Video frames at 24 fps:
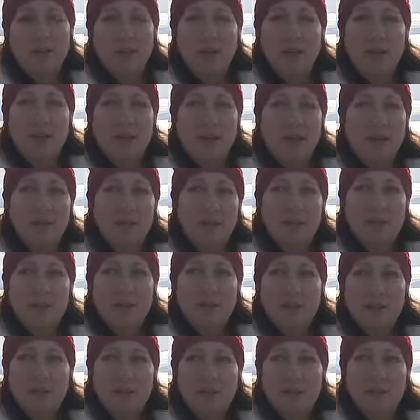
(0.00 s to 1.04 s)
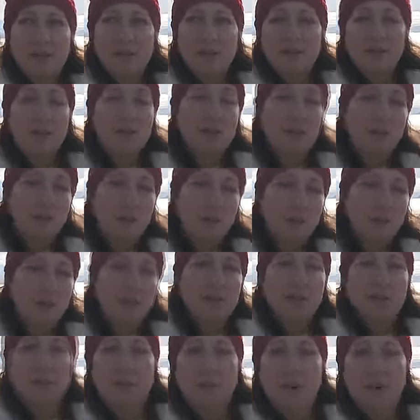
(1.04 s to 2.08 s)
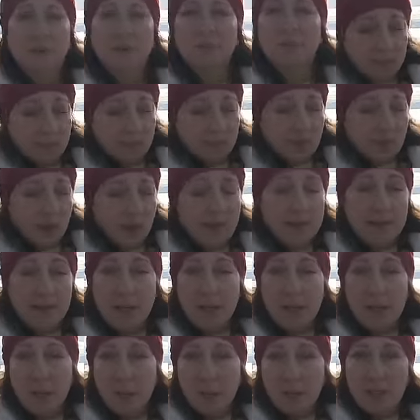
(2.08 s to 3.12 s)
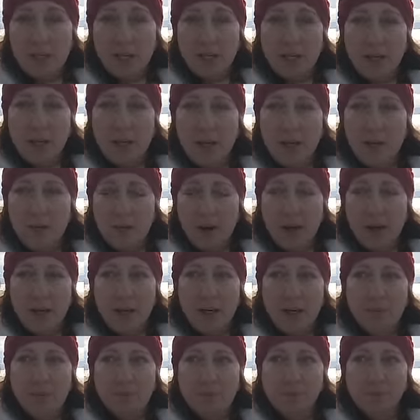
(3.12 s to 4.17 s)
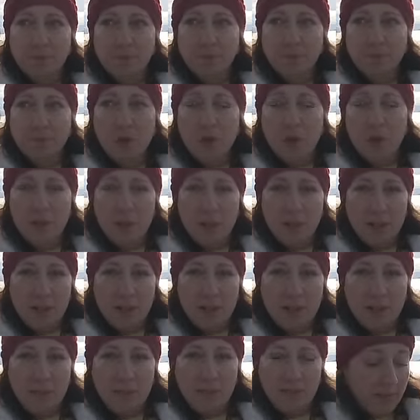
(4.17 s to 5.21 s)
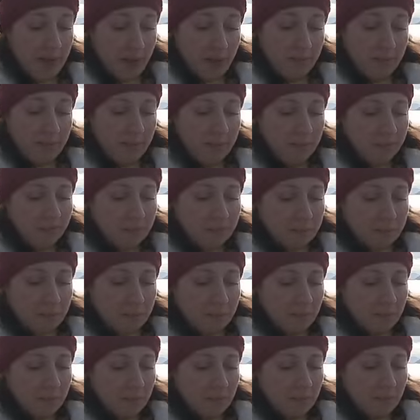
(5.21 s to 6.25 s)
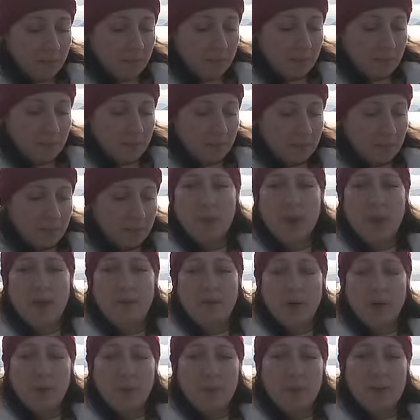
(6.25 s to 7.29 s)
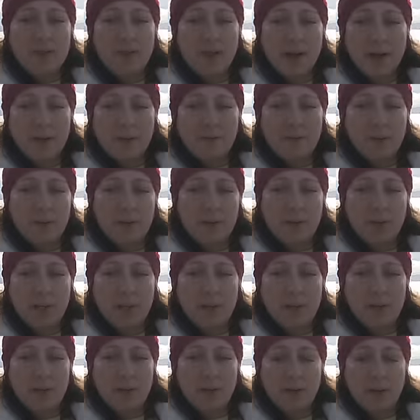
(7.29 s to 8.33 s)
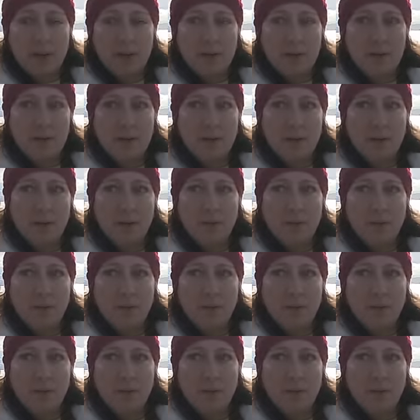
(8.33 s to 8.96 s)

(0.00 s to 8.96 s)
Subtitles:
and so on and so on. As I posted in my community tab, I've always had very clear that